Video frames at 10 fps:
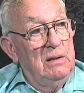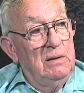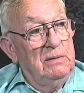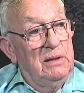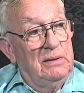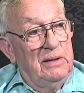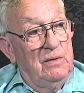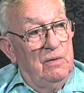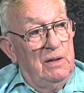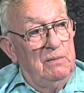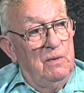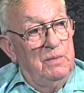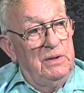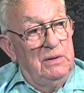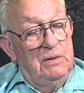Then later on, when
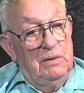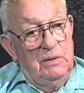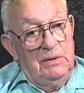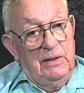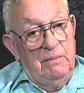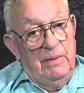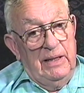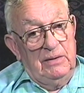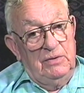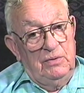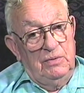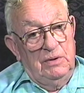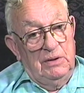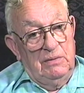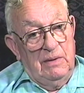we came back to
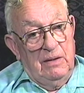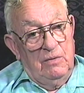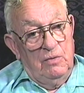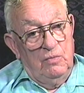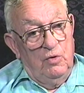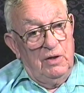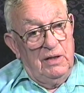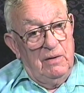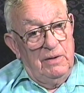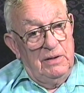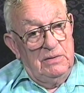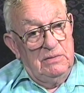uh, our own work area,